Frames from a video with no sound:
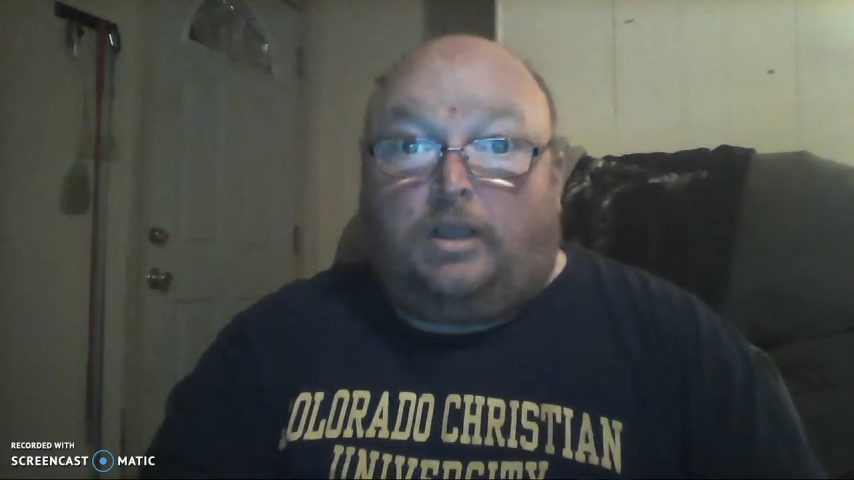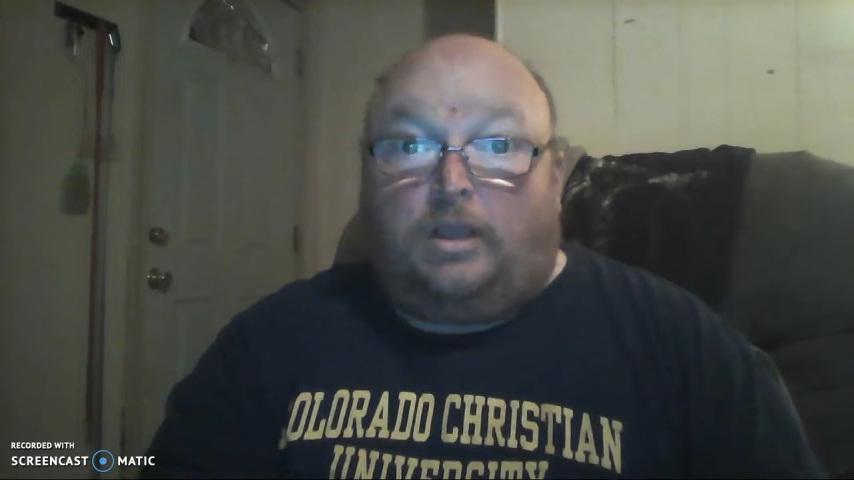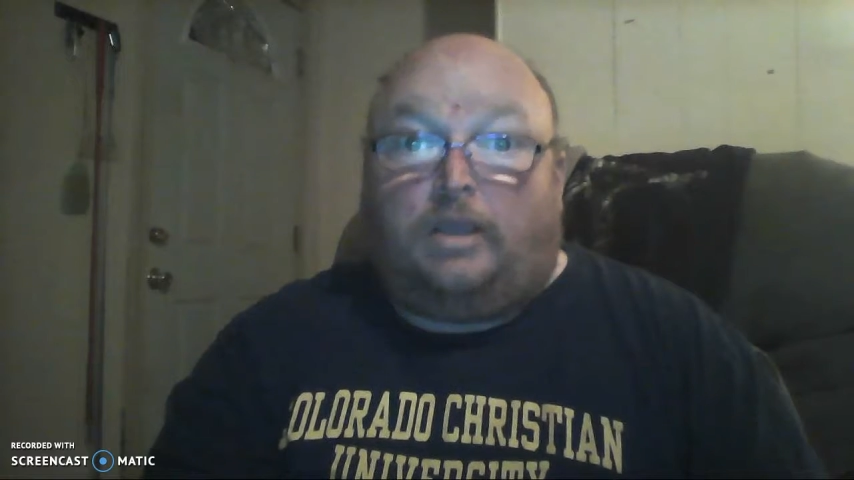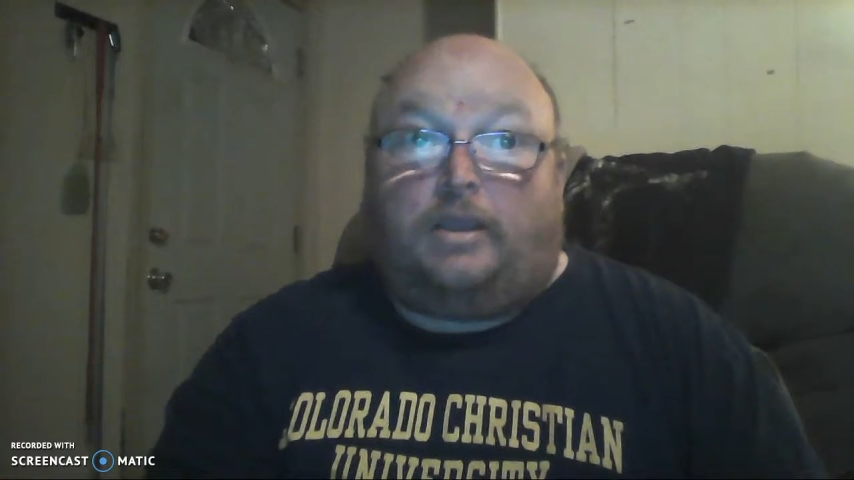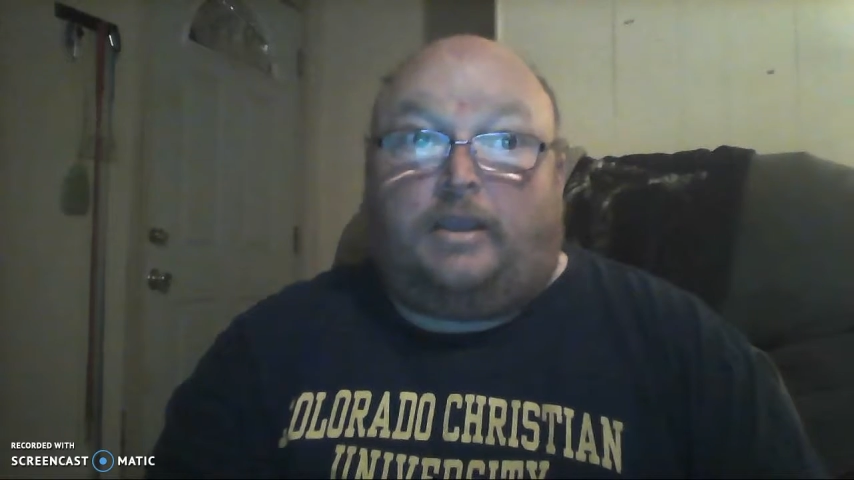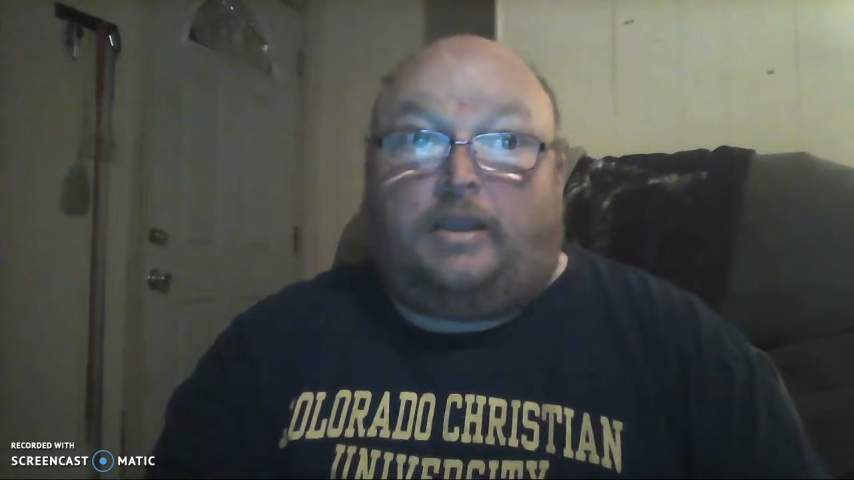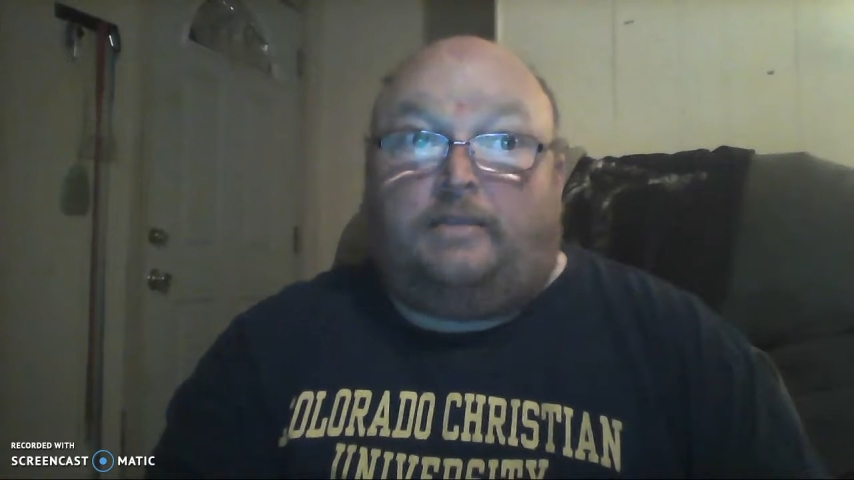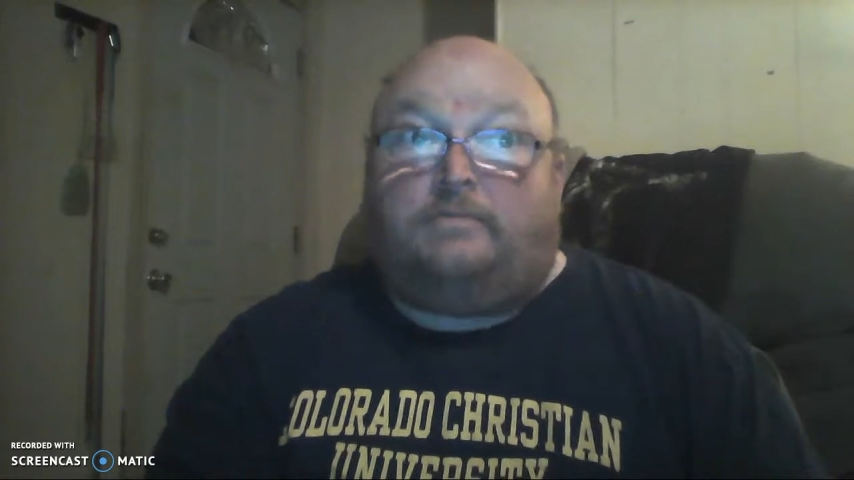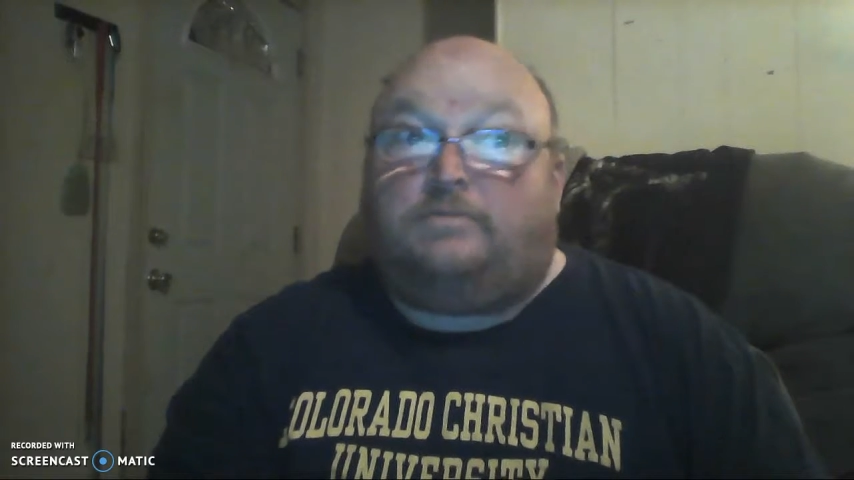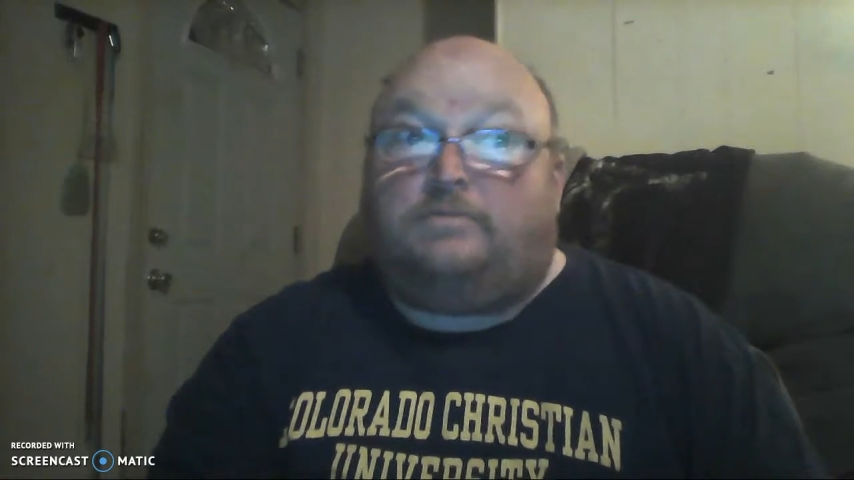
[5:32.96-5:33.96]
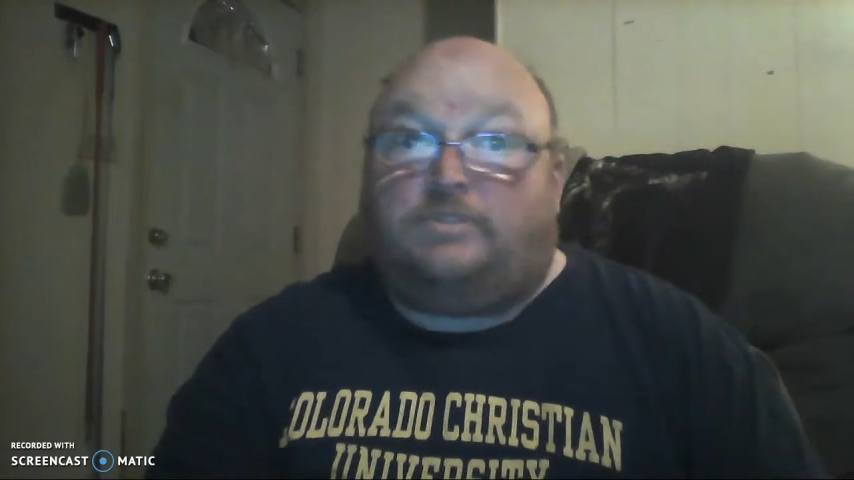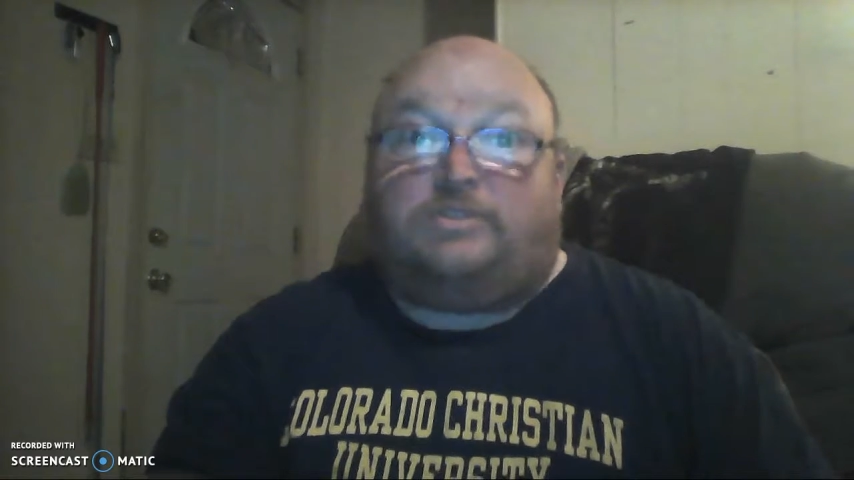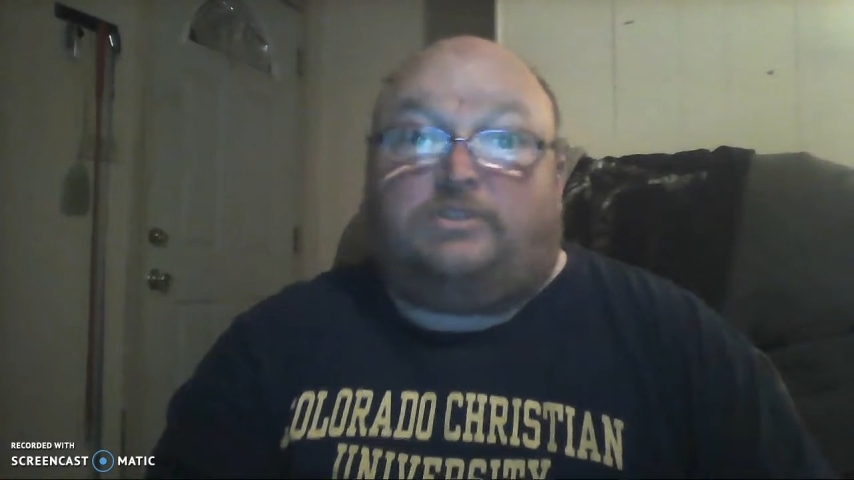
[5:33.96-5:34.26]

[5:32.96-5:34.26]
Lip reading: And the